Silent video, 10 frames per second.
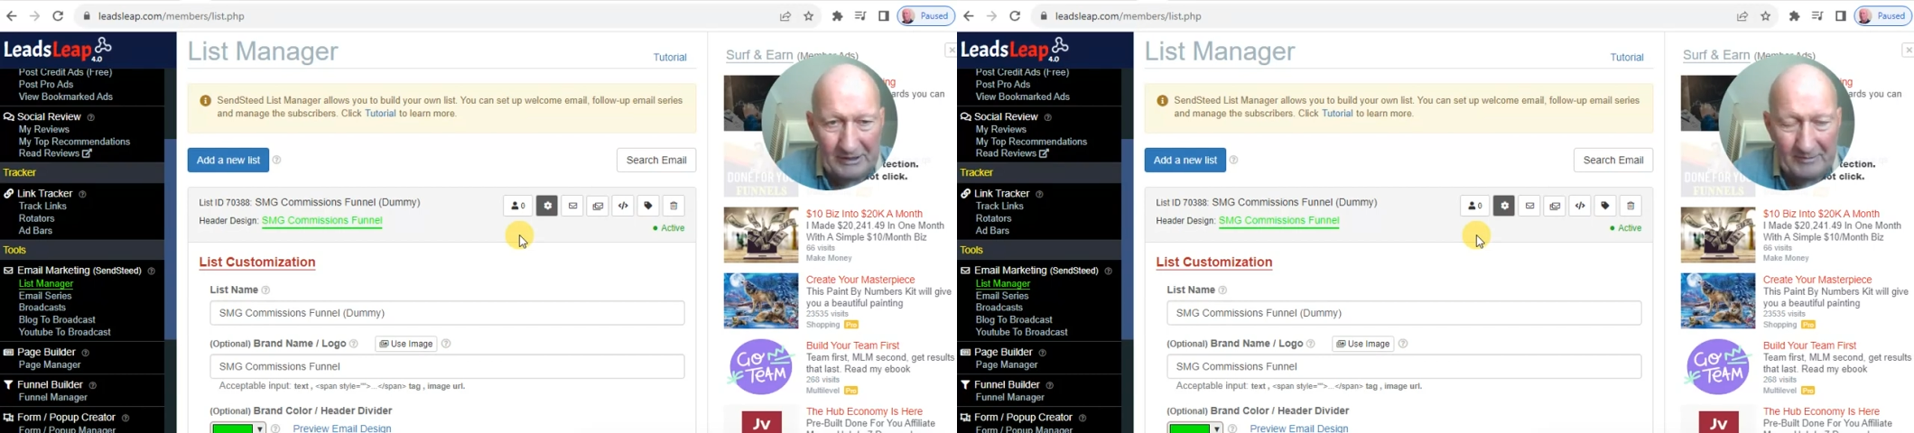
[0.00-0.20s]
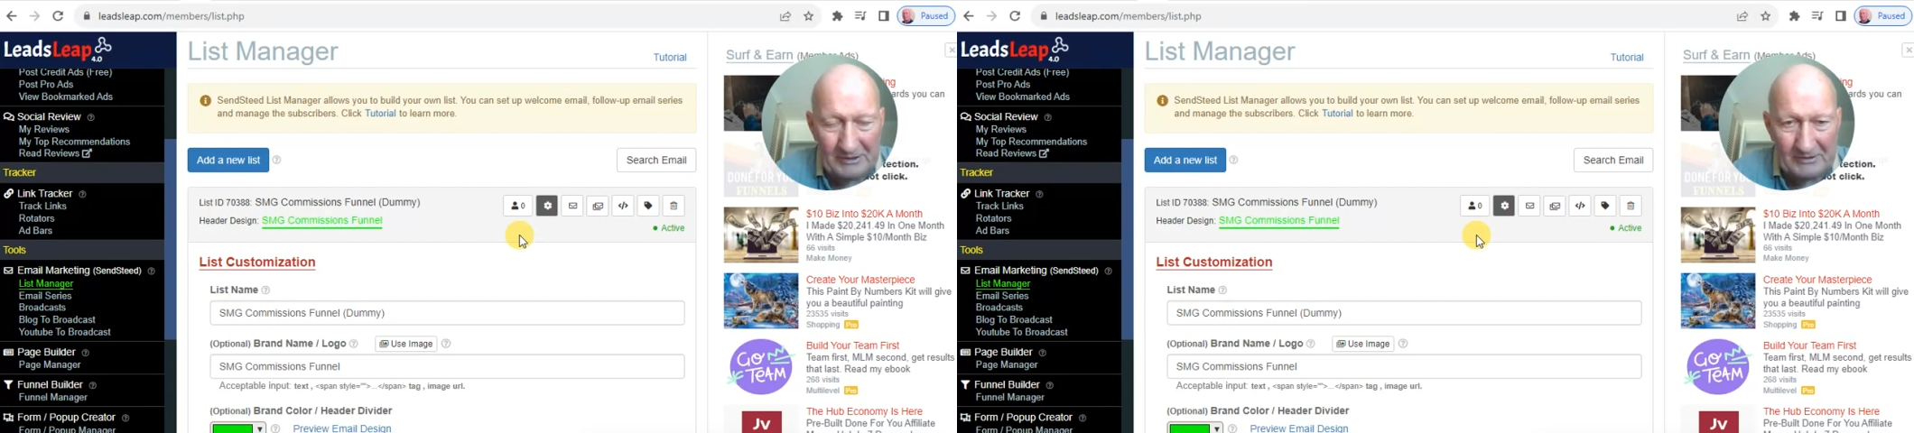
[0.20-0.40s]

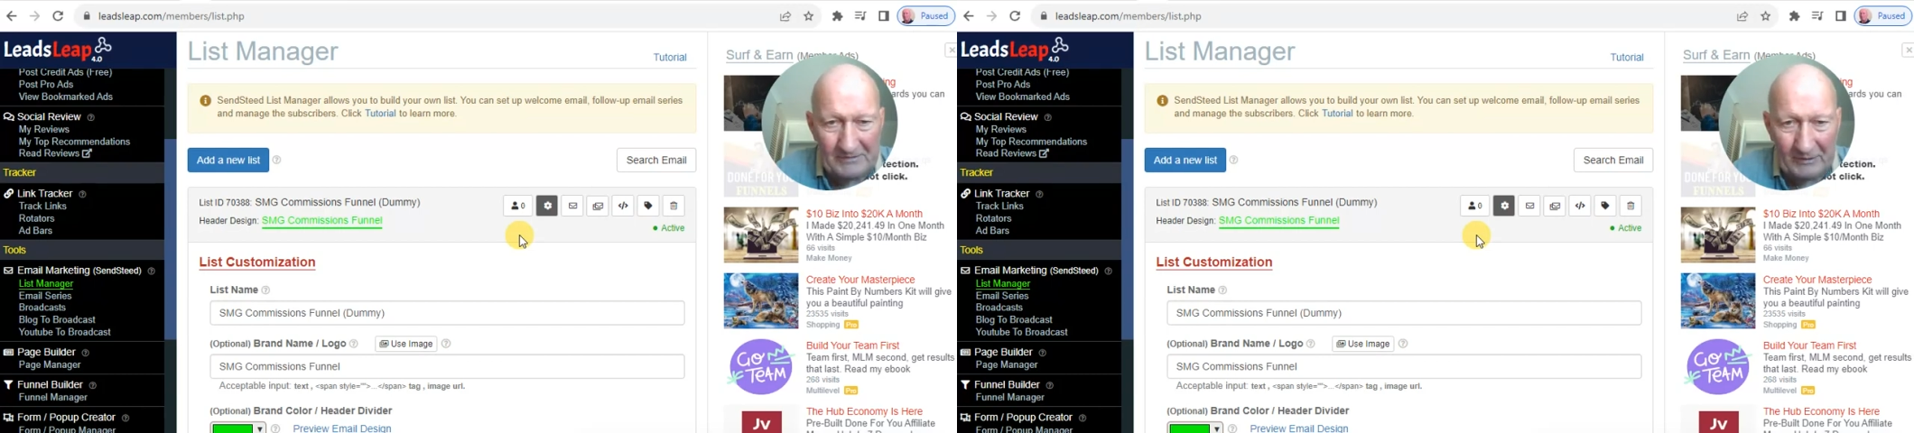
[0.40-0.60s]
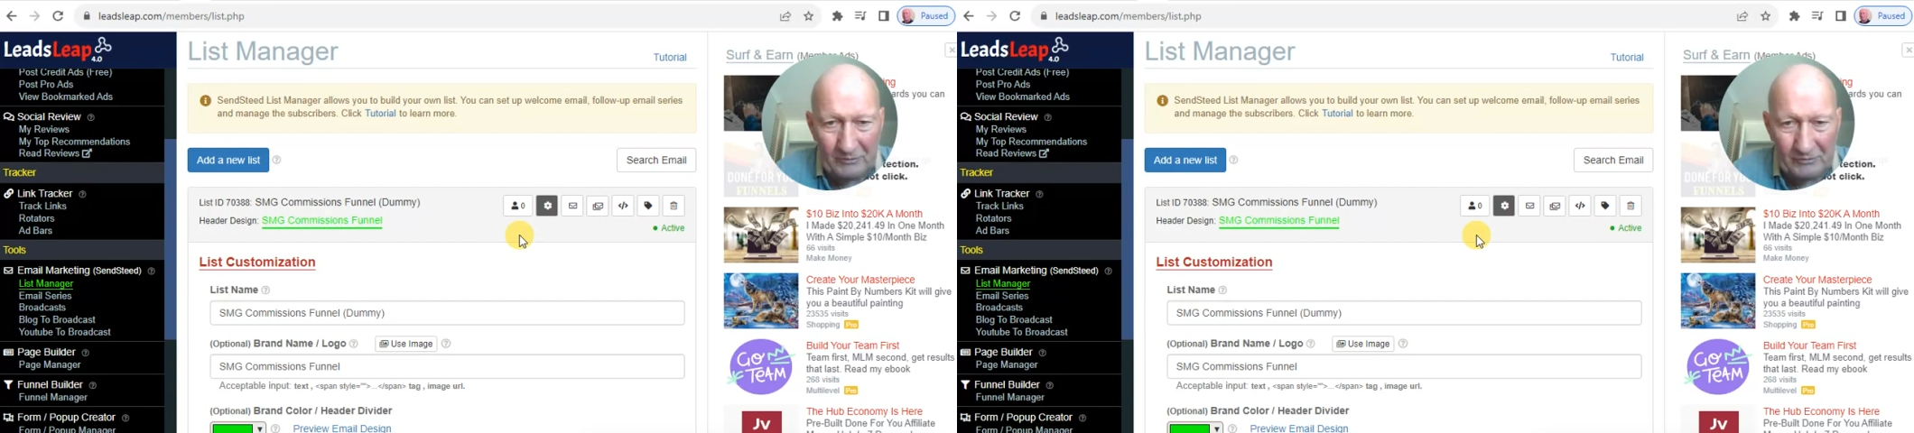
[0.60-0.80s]
Commissions
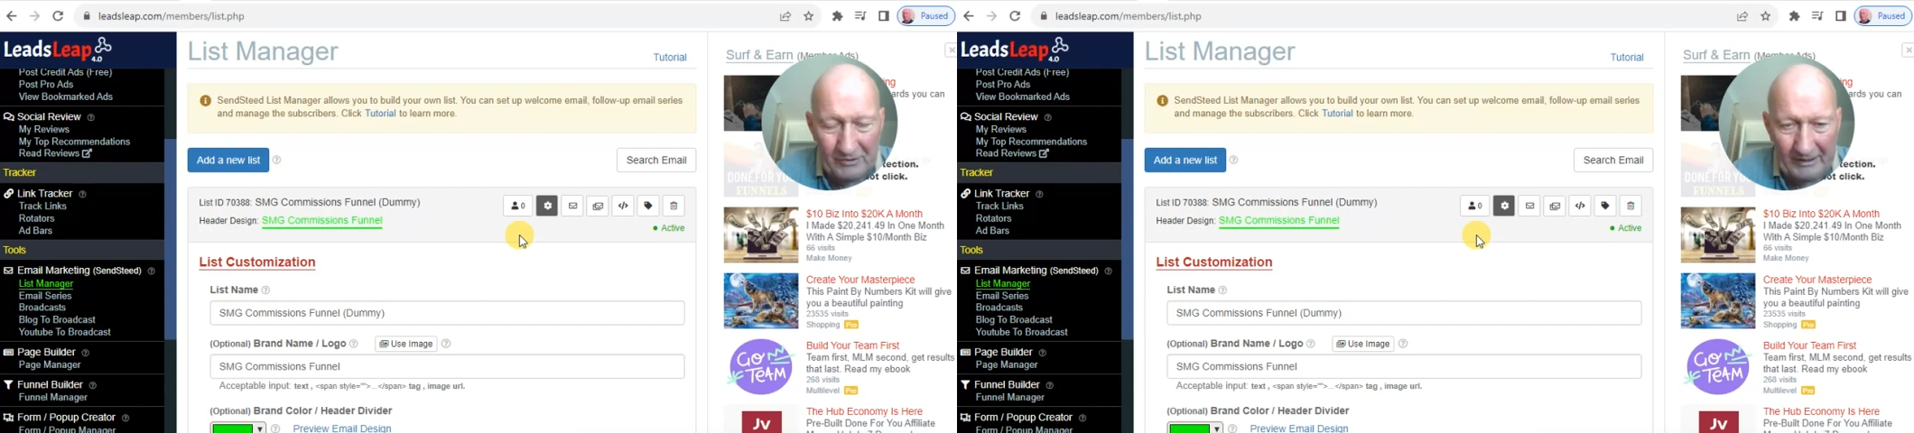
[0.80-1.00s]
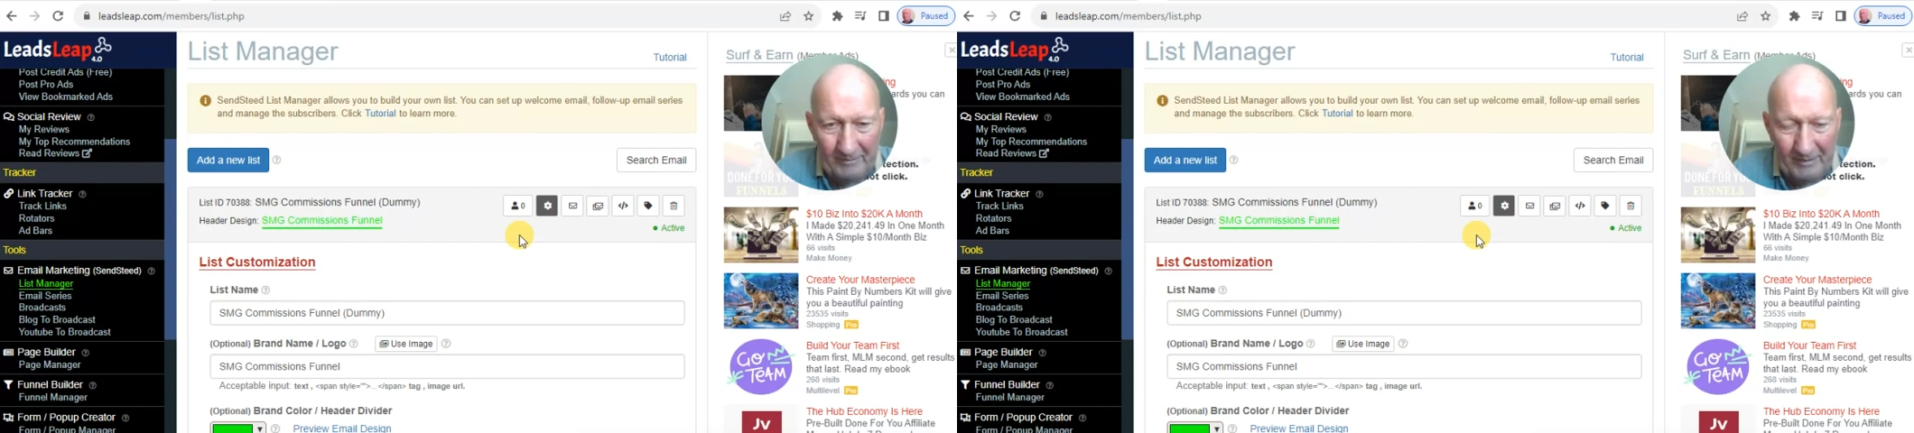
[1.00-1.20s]
Funnel
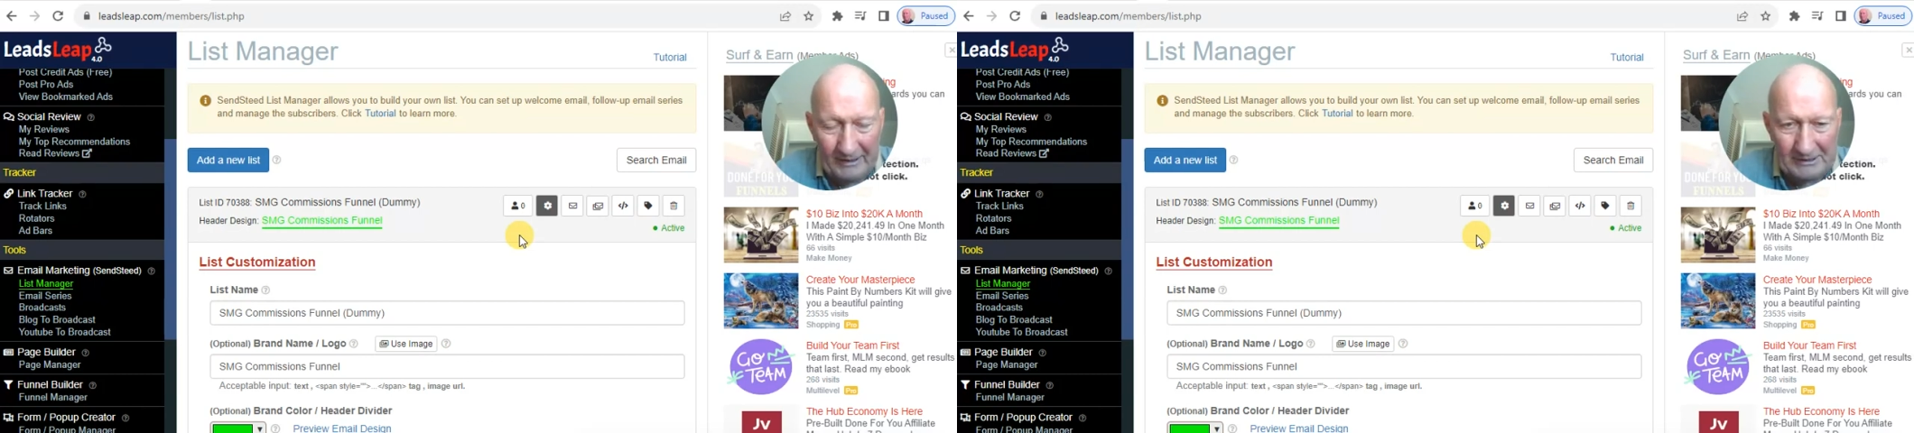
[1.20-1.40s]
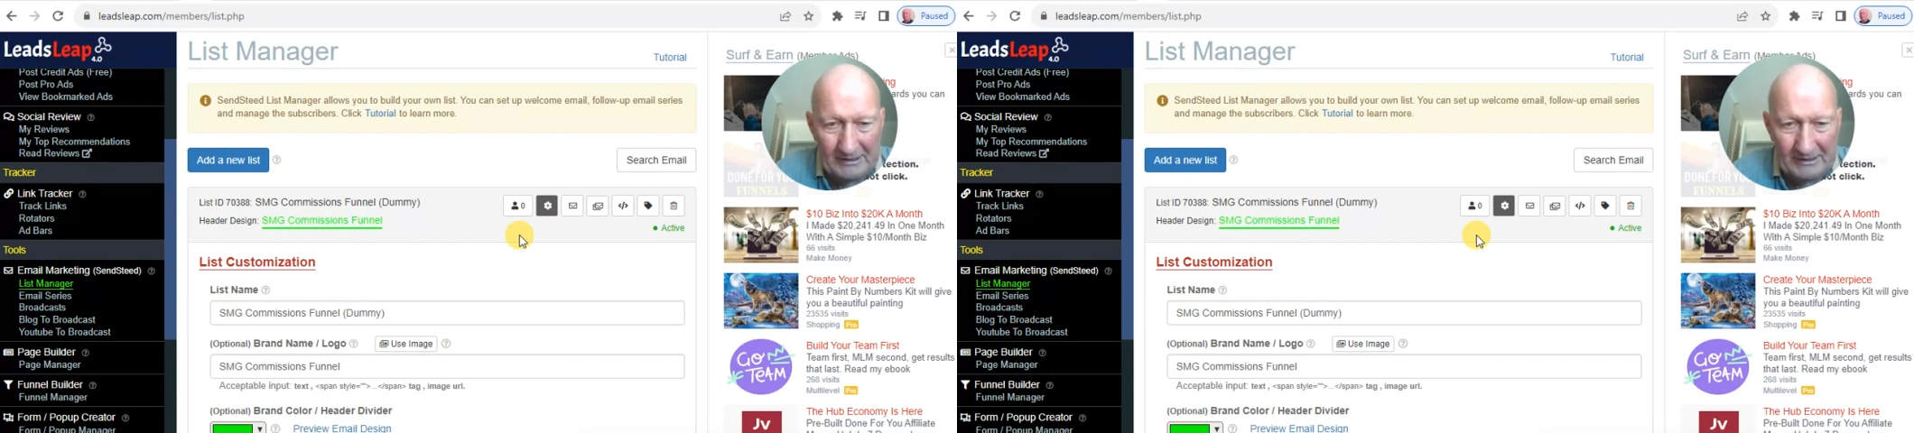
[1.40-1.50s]
training page